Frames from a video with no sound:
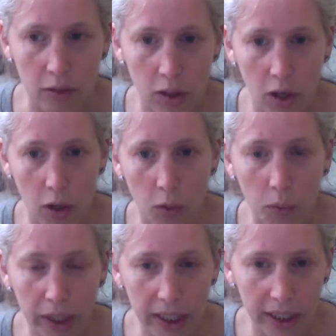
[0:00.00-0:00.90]
So
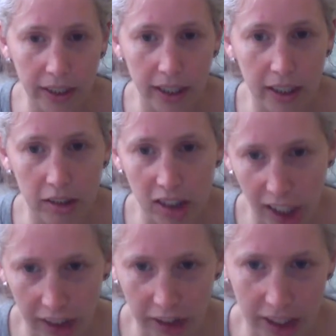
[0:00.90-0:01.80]
we didn't
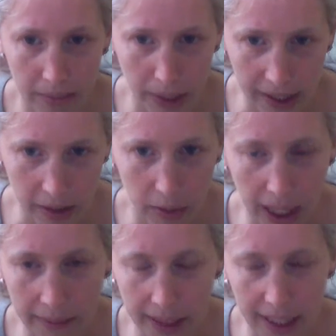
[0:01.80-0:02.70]
change his basal. We
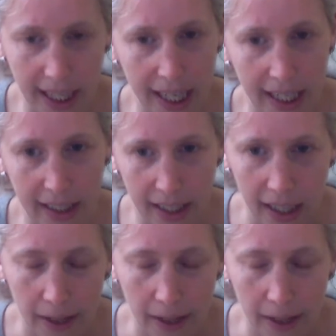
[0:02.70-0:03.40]
kept it at 8.